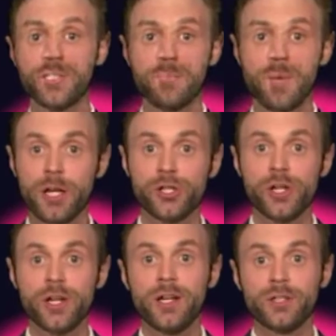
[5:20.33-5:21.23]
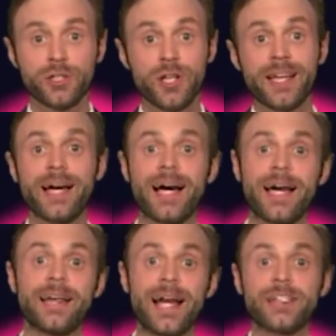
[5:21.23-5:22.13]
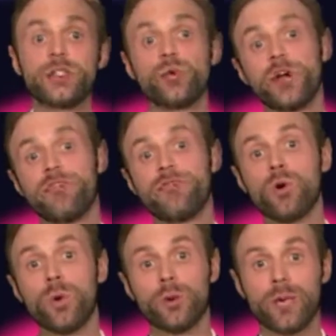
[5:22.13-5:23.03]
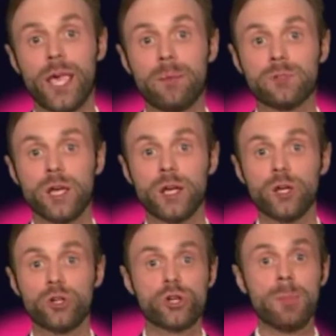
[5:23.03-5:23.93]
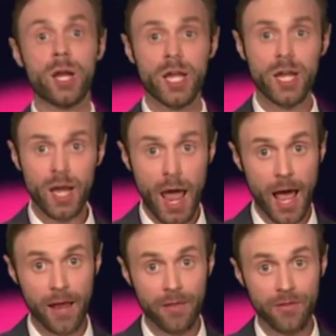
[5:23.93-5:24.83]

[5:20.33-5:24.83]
just as much, just like in 1924 Winter Games in Chamonix